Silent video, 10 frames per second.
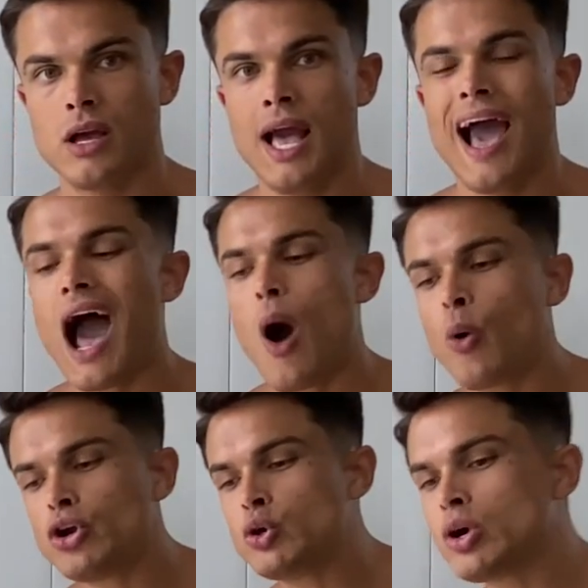How are
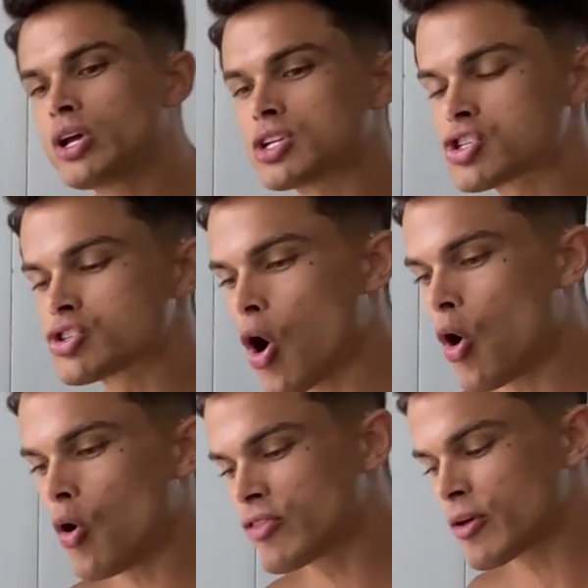you going to
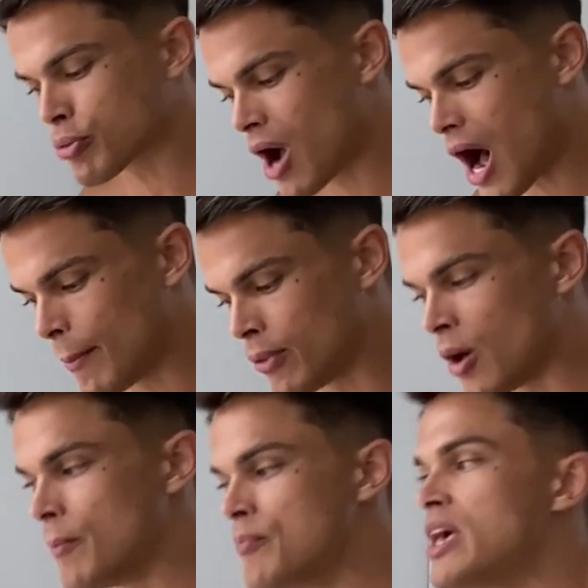solve the
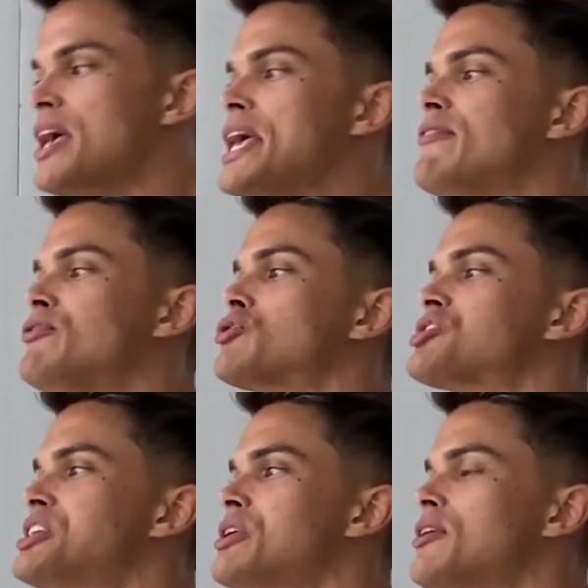problem if you're
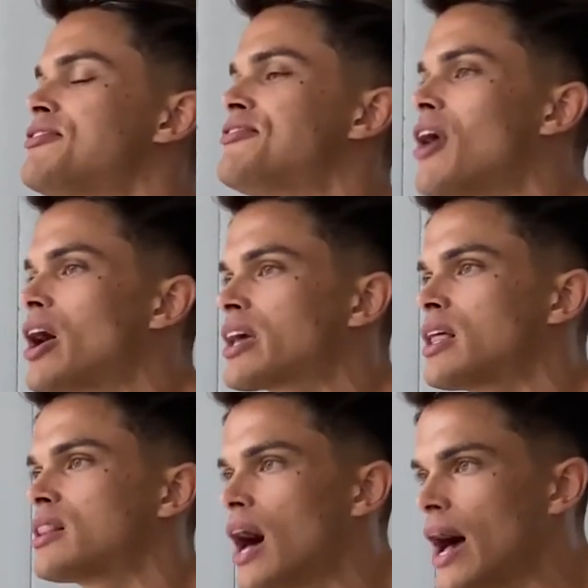still fucking
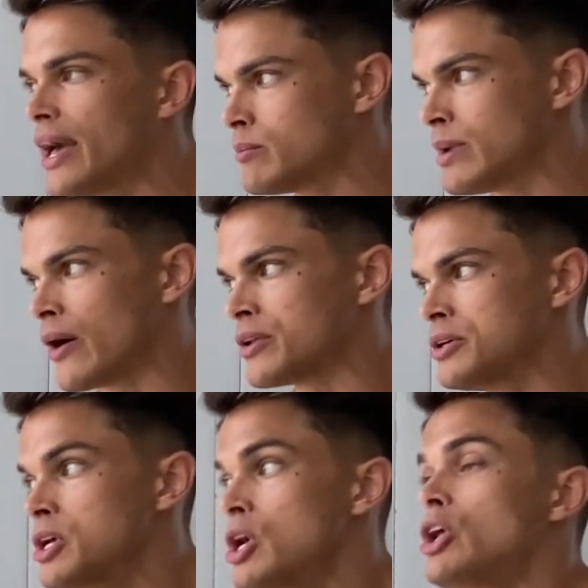lying about it?
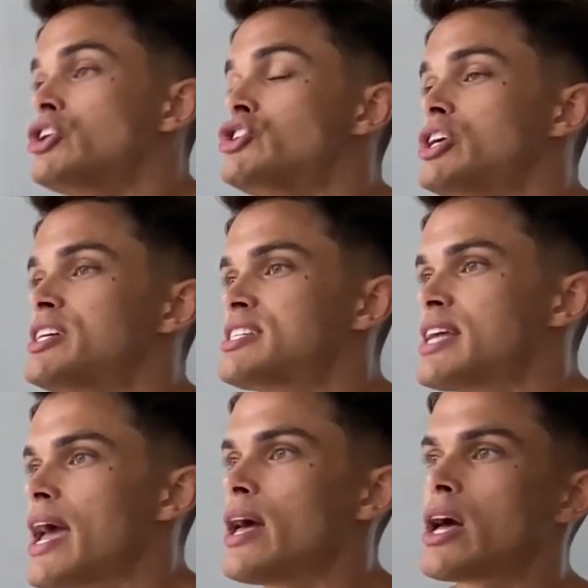Just
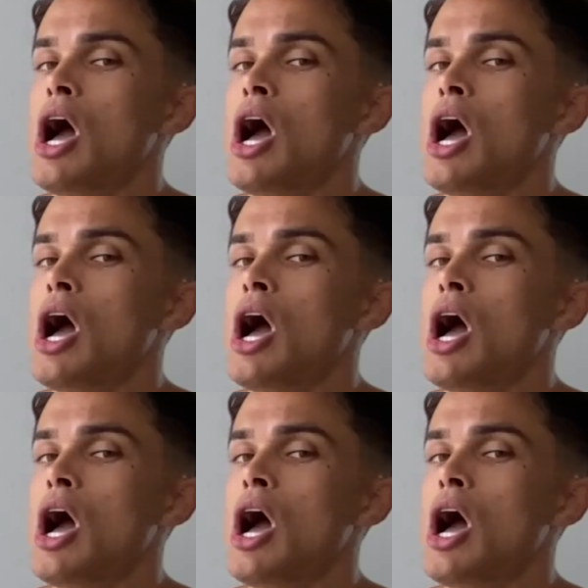say, like,